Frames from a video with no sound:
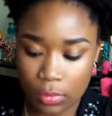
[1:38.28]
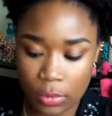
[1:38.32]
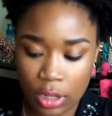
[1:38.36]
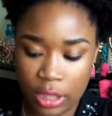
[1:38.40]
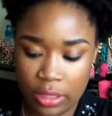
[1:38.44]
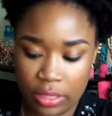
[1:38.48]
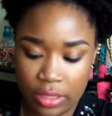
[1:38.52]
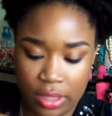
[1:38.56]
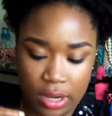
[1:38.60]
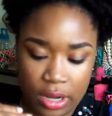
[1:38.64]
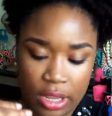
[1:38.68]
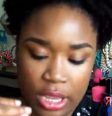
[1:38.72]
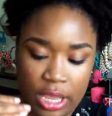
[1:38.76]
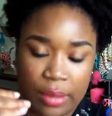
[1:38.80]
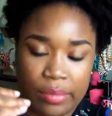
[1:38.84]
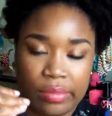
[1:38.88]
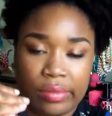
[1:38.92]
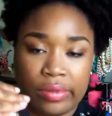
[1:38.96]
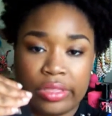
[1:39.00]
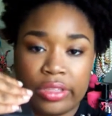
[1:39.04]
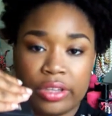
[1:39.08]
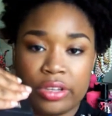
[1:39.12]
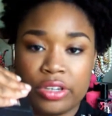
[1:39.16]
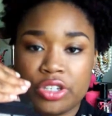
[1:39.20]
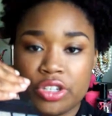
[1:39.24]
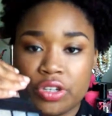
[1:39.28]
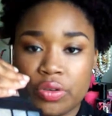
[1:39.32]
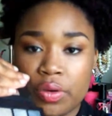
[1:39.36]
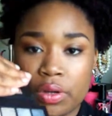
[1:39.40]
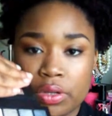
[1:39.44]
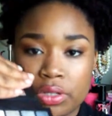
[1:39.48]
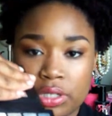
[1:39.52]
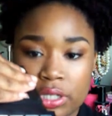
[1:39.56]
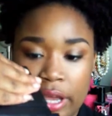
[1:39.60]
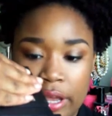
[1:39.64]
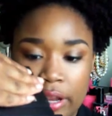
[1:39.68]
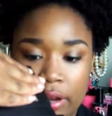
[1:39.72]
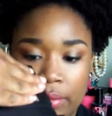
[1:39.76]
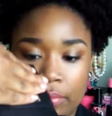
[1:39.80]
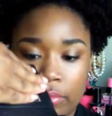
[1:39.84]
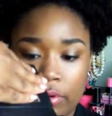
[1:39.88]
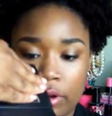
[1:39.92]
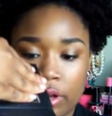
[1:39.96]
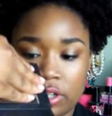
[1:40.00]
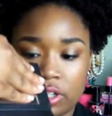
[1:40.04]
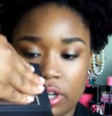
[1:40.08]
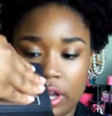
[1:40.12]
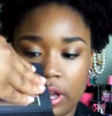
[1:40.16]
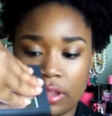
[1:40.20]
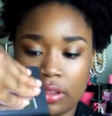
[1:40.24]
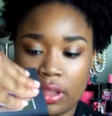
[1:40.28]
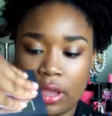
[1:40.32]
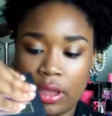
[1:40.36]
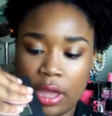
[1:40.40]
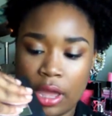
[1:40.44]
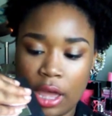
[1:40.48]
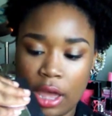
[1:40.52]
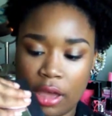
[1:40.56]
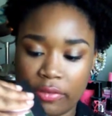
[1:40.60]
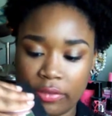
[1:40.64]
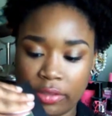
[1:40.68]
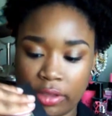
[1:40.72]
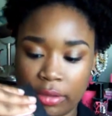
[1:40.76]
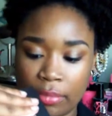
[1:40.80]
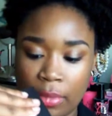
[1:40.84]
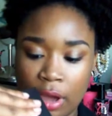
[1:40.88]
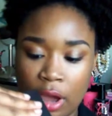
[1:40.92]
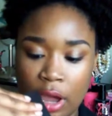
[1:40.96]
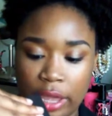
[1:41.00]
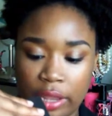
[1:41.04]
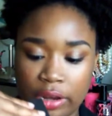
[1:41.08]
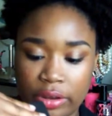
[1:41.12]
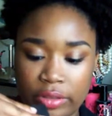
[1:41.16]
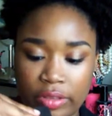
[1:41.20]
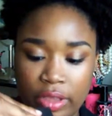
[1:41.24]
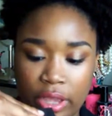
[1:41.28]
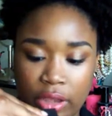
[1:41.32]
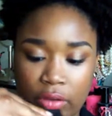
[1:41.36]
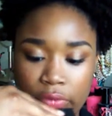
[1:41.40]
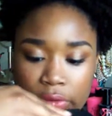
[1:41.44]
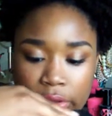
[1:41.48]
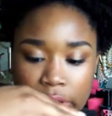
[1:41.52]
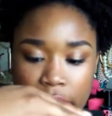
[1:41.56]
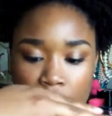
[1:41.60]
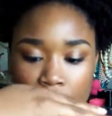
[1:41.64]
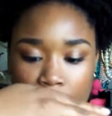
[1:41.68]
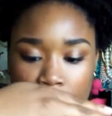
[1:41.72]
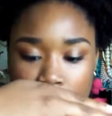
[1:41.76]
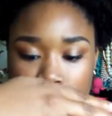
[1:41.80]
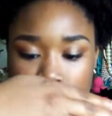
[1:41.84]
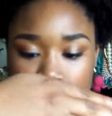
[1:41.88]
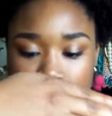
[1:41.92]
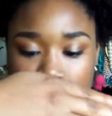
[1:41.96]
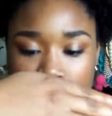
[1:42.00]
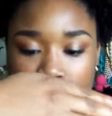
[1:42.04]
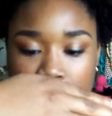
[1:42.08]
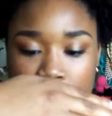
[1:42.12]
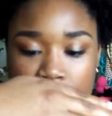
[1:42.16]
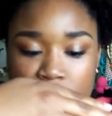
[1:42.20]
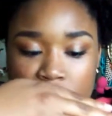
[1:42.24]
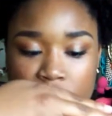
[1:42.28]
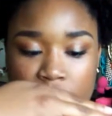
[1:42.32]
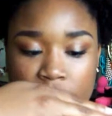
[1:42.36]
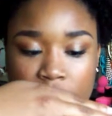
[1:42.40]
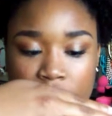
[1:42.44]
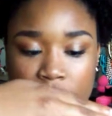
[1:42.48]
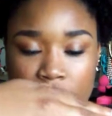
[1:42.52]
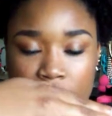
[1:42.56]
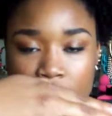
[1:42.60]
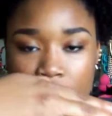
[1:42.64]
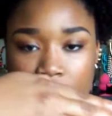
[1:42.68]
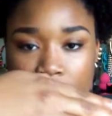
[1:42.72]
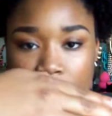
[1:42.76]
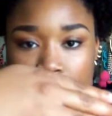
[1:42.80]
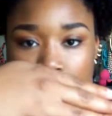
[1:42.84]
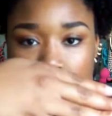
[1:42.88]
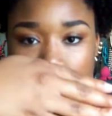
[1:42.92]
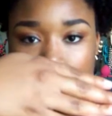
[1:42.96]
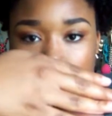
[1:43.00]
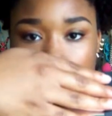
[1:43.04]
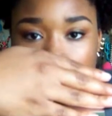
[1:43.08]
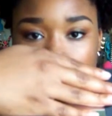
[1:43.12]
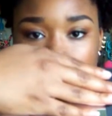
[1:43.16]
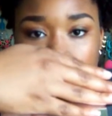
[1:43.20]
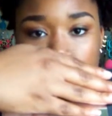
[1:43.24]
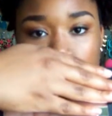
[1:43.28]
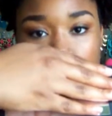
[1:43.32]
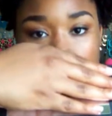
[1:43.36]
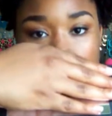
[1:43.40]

And then it comes with a dual-sided brush. I feel like my hand is like really awkward right now. I'm trying not to like let you